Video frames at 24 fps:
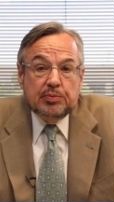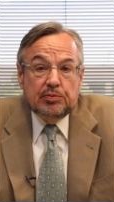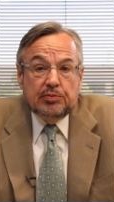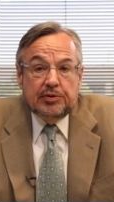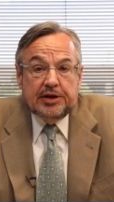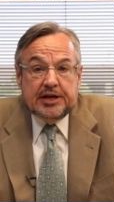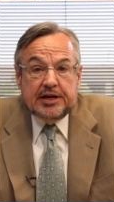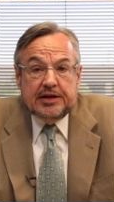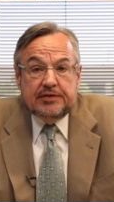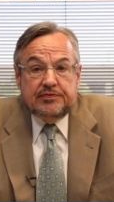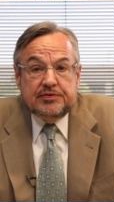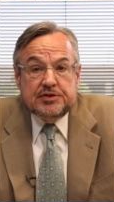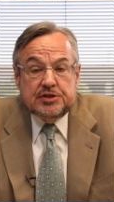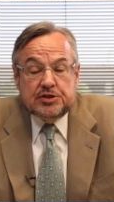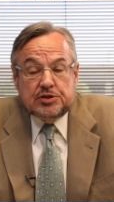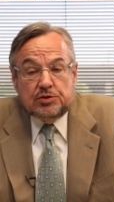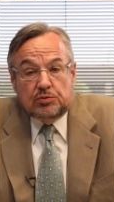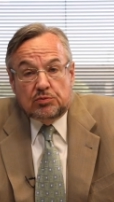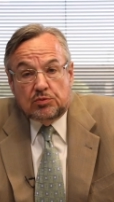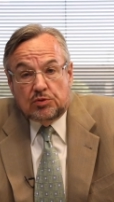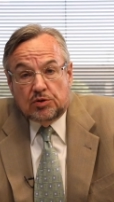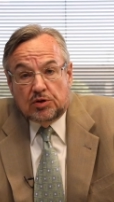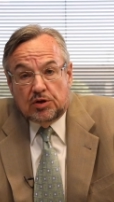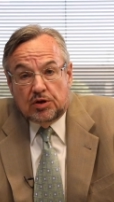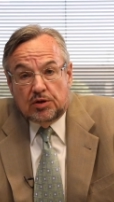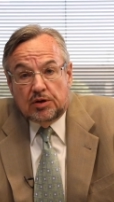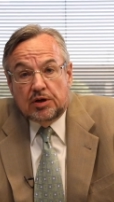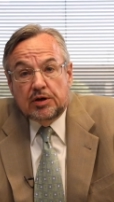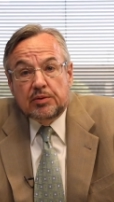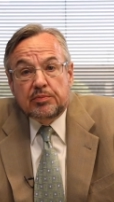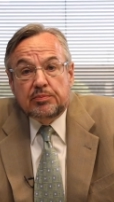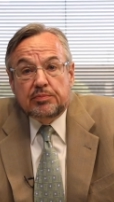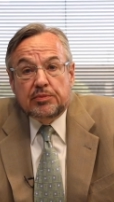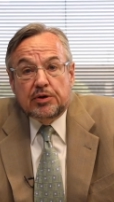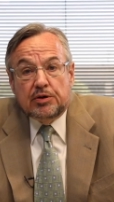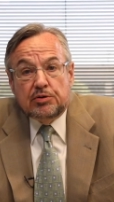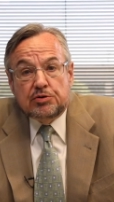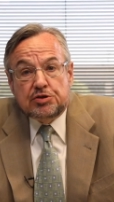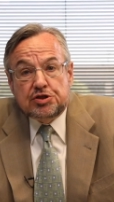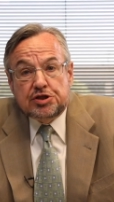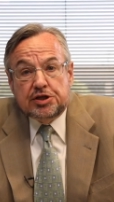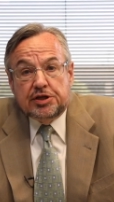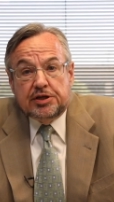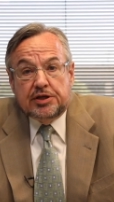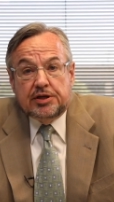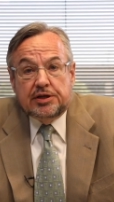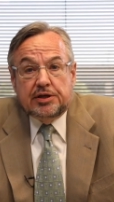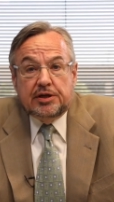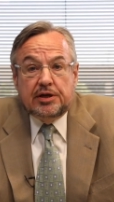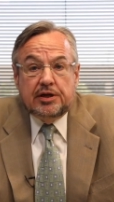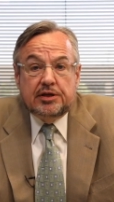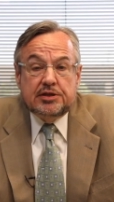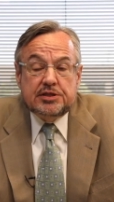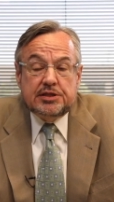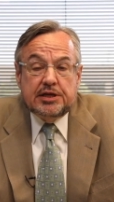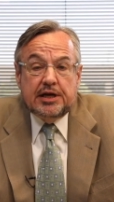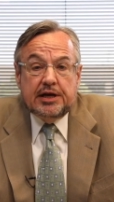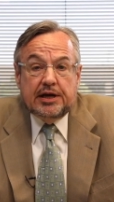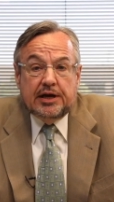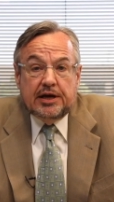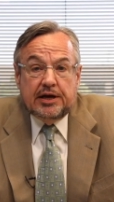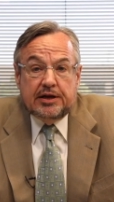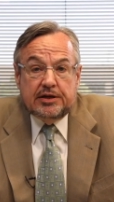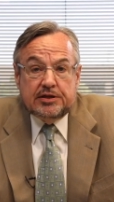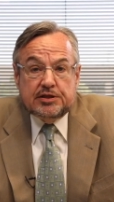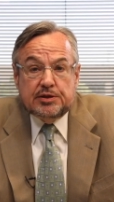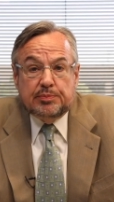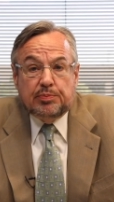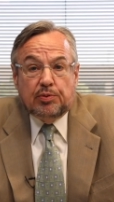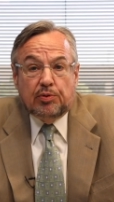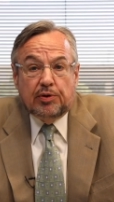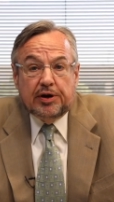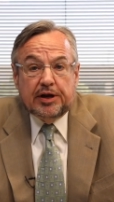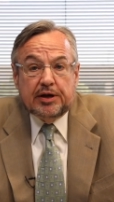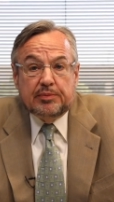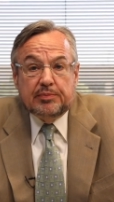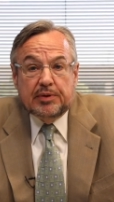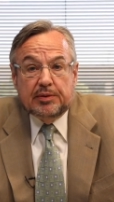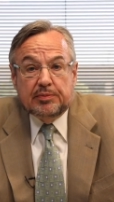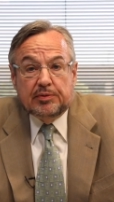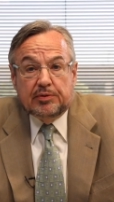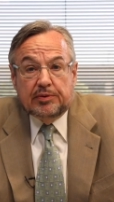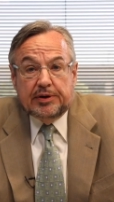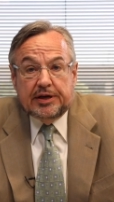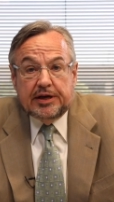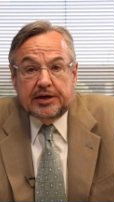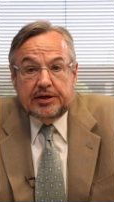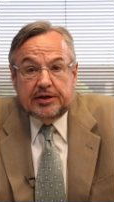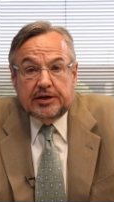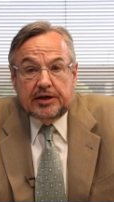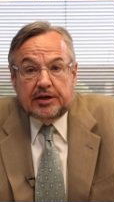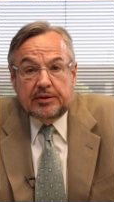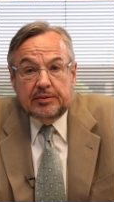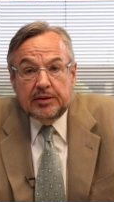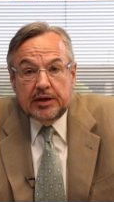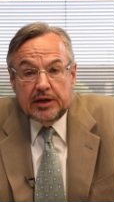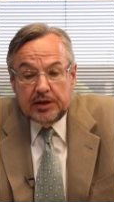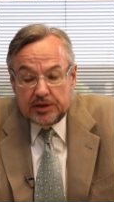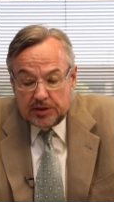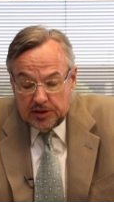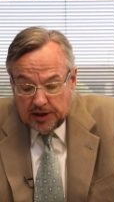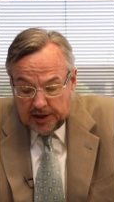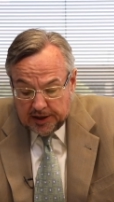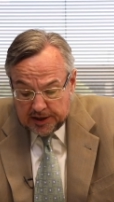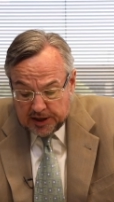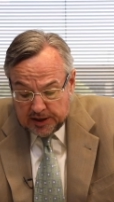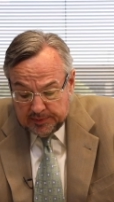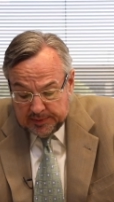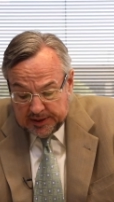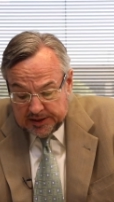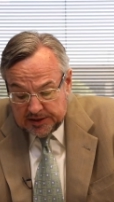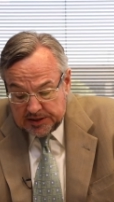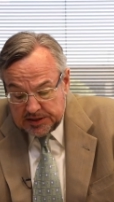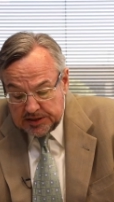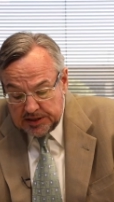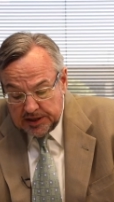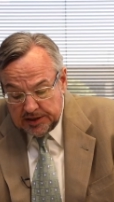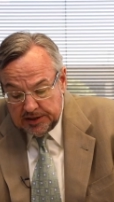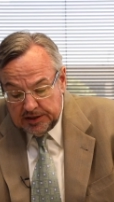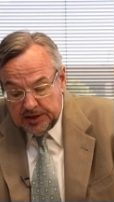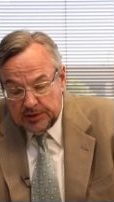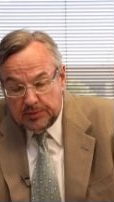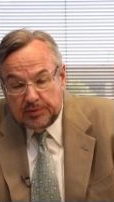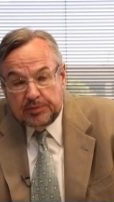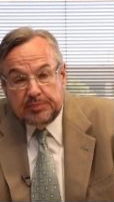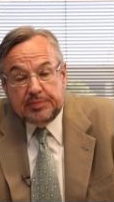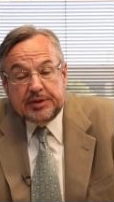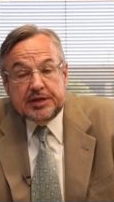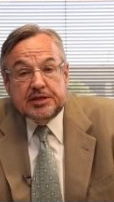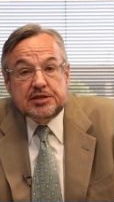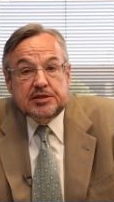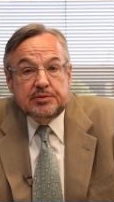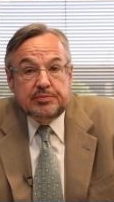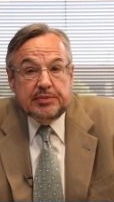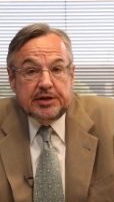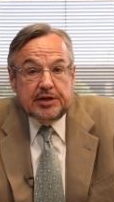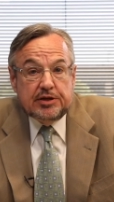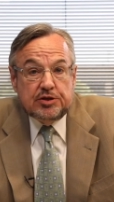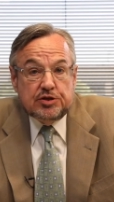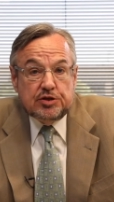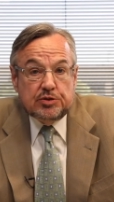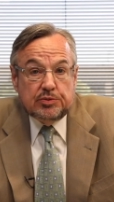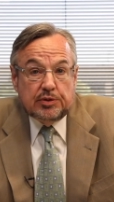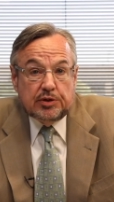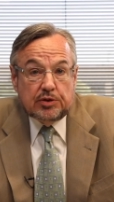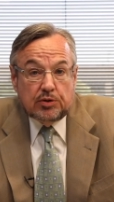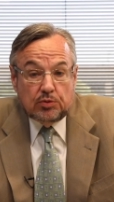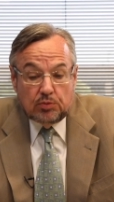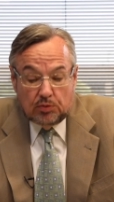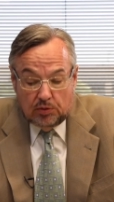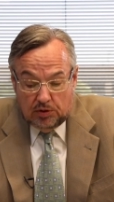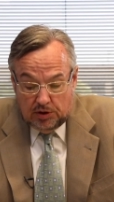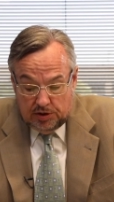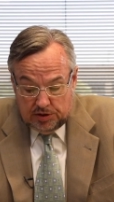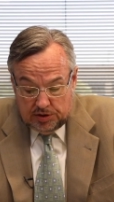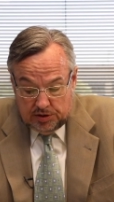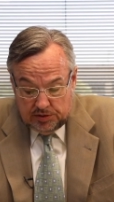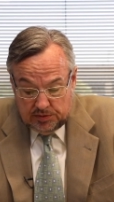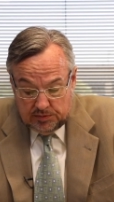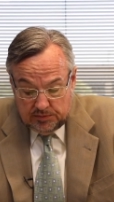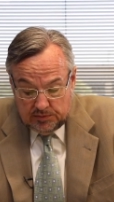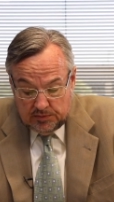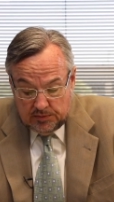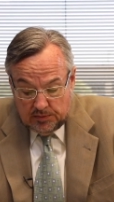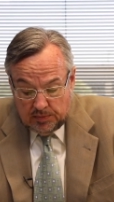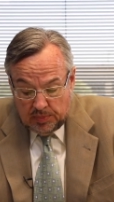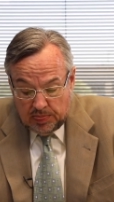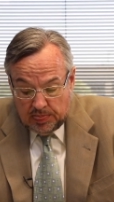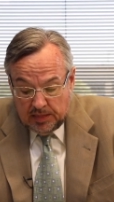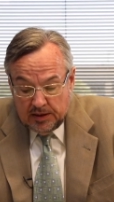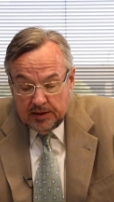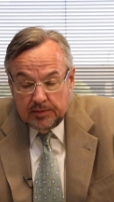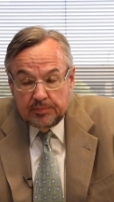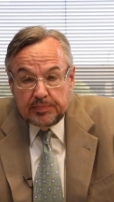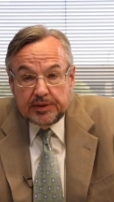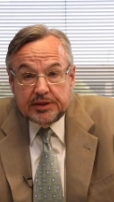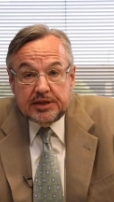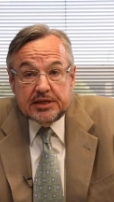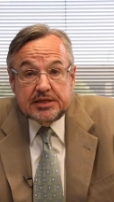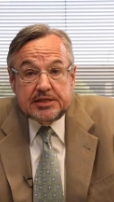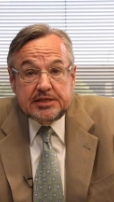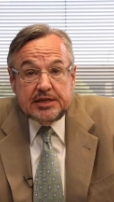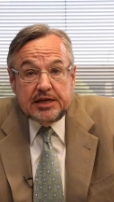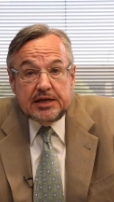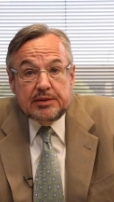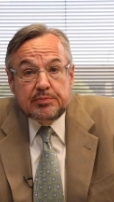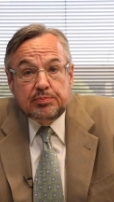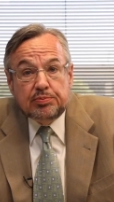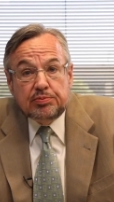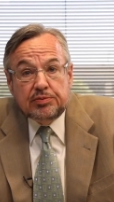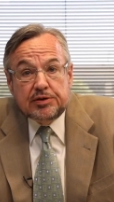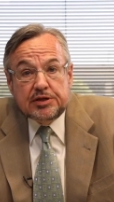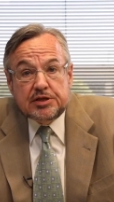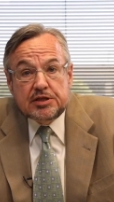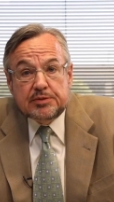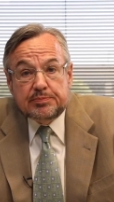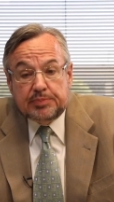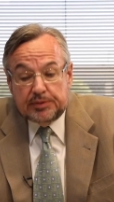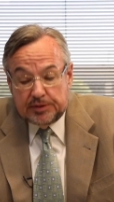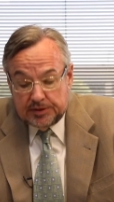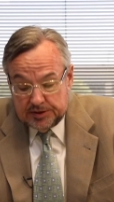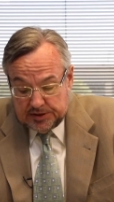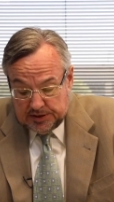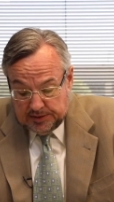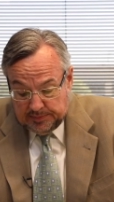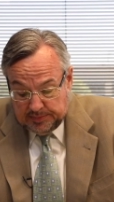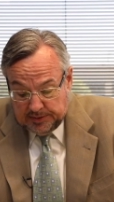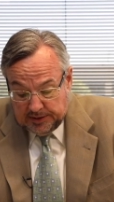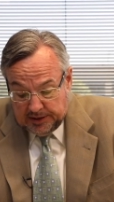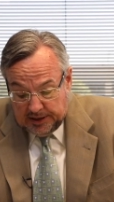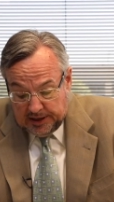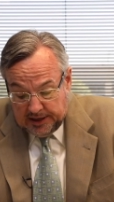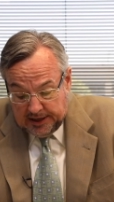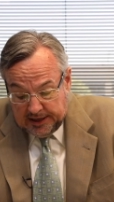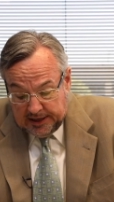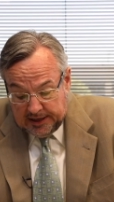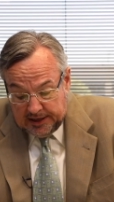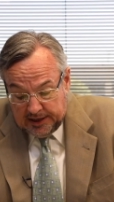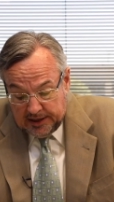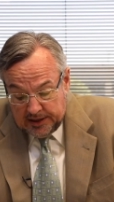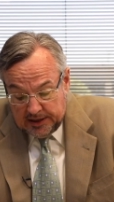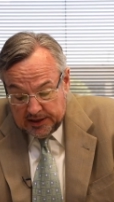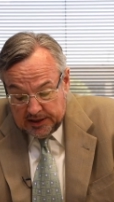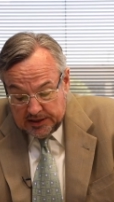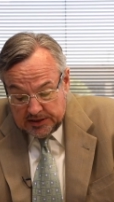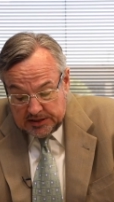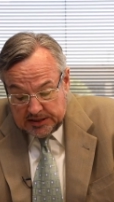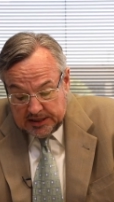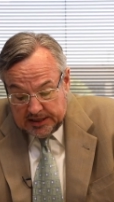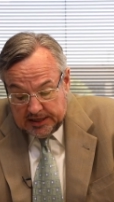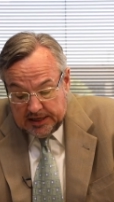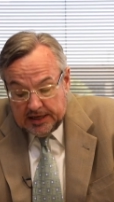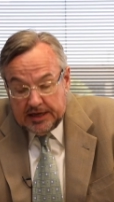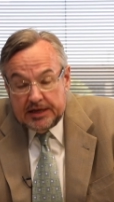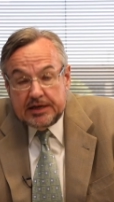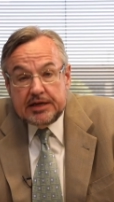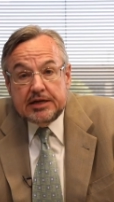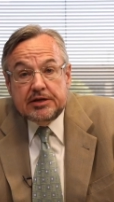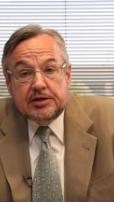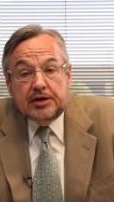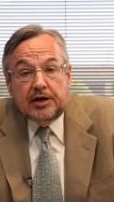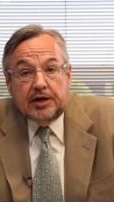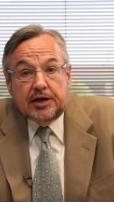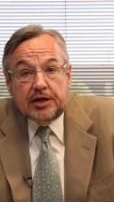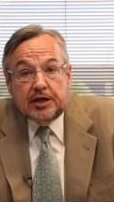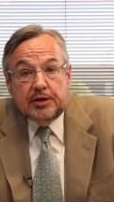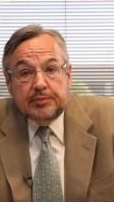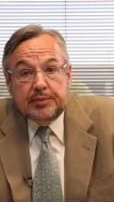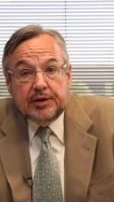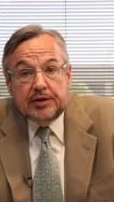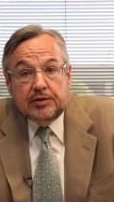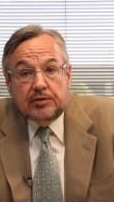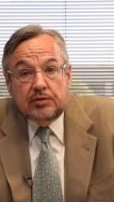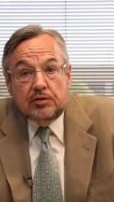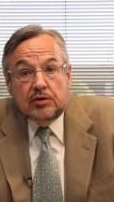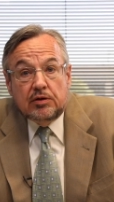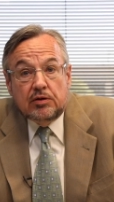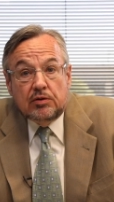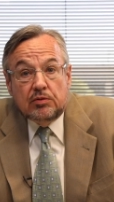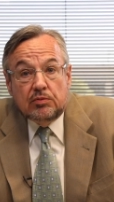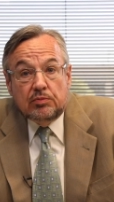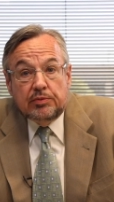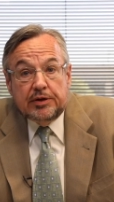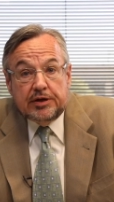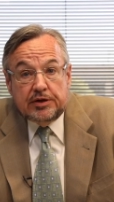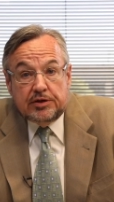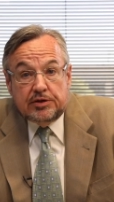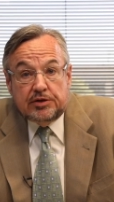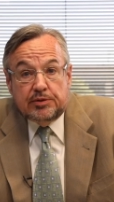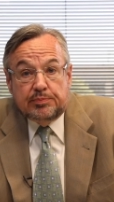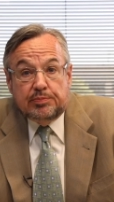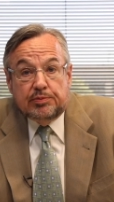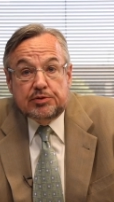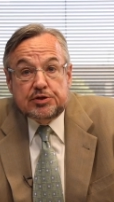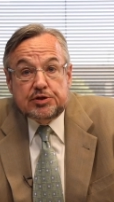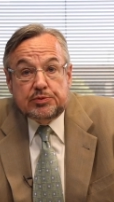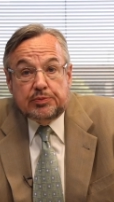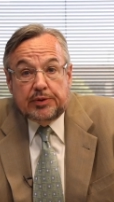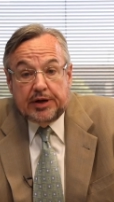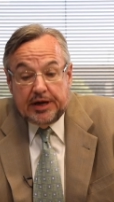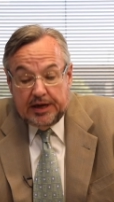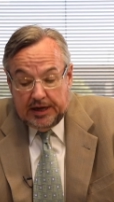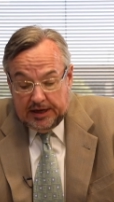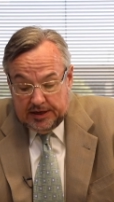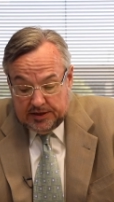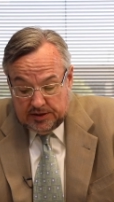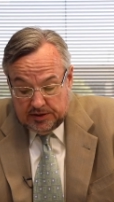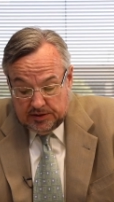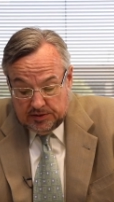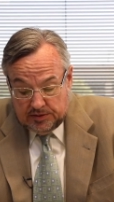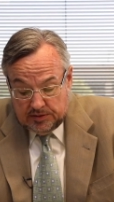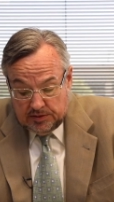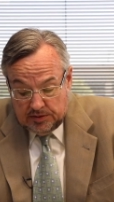briefs or motions and supporting memoranda, documents that would be submitted to a court. But the same principles apply to any document written to persuade.